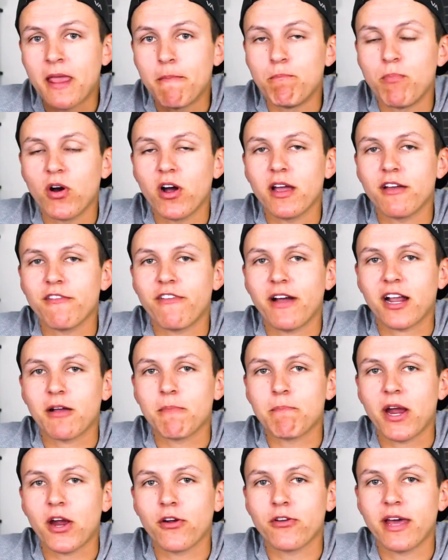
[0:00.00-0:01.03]
but if I
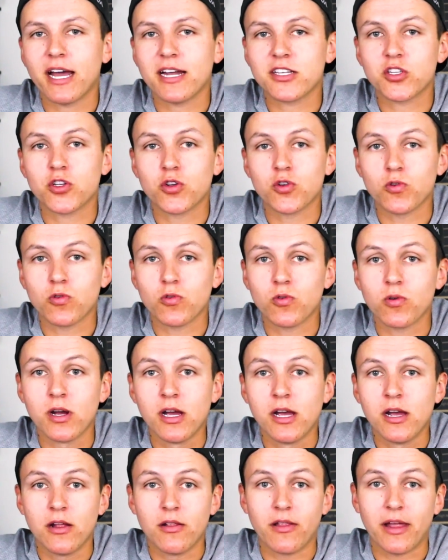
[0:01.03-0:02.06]
compare that to
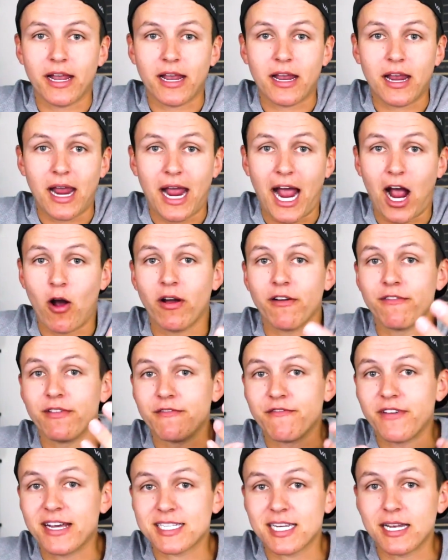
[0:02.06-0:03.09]
like how I've
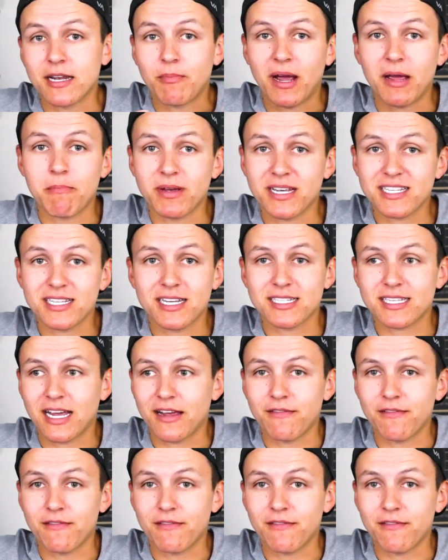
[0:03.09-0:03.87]
invested in my business,